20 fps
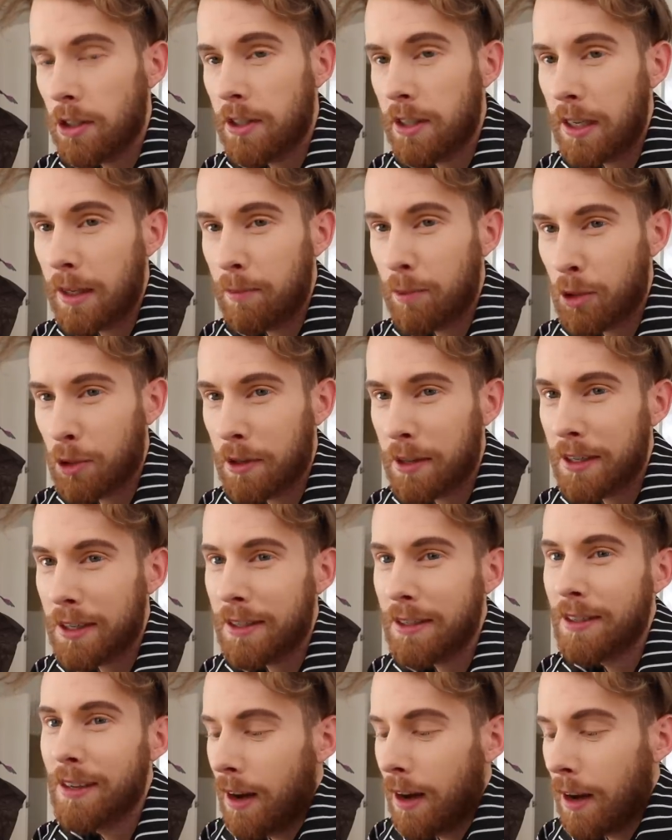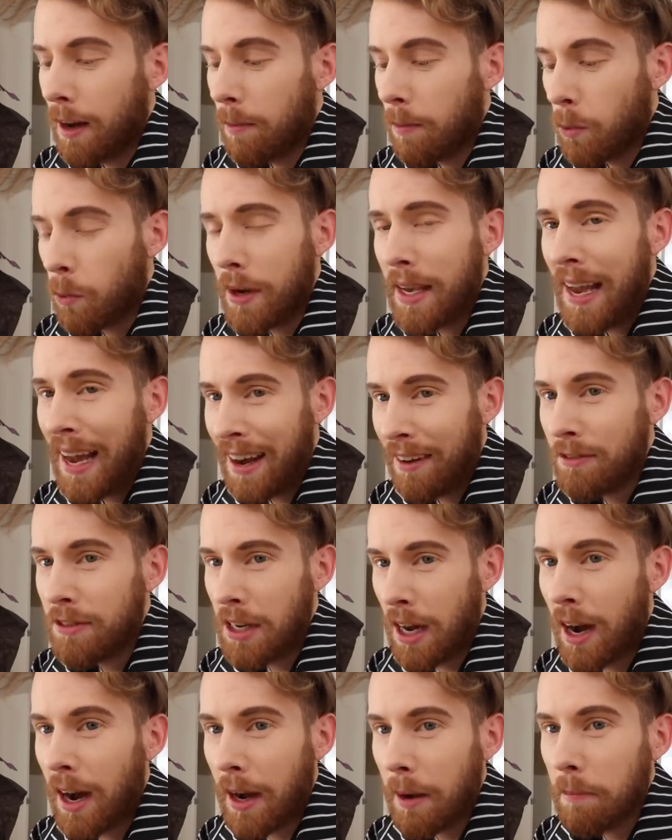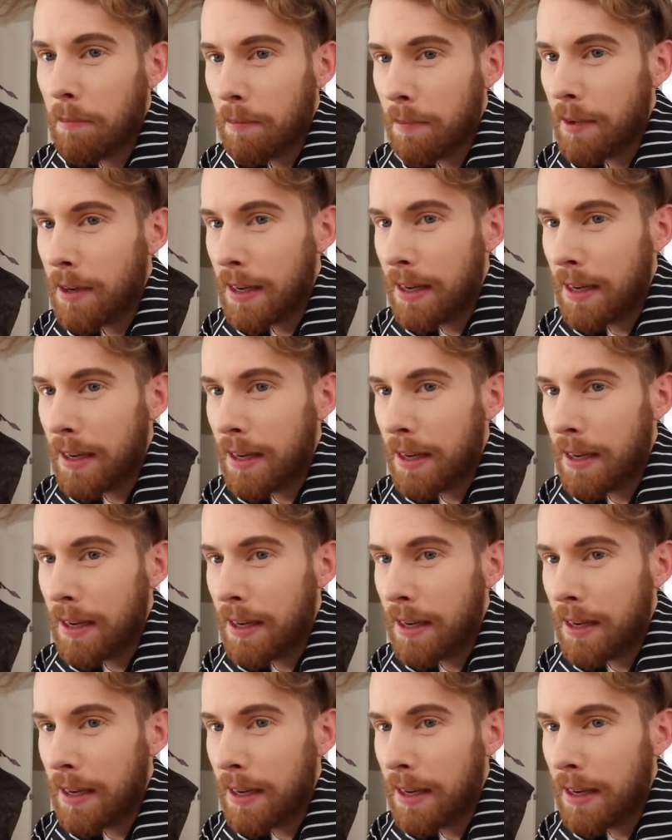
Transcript: to Team Trees. We have time.